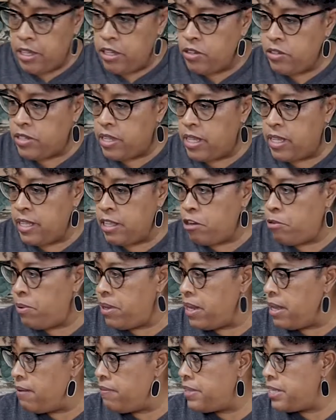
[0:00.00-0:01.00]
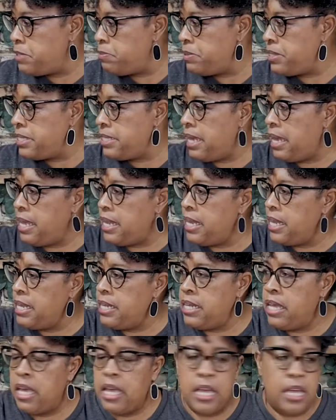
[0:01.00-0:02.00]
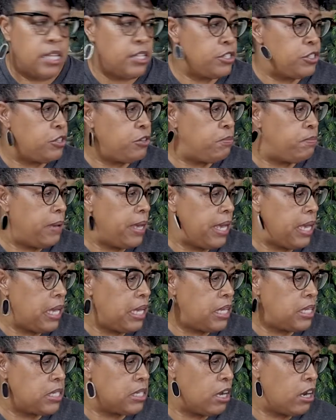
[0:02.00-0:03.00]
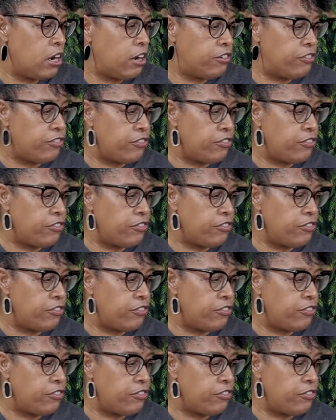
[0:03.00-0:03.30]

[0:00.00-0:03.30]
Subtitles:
use a little bit of this Poseidon to paint our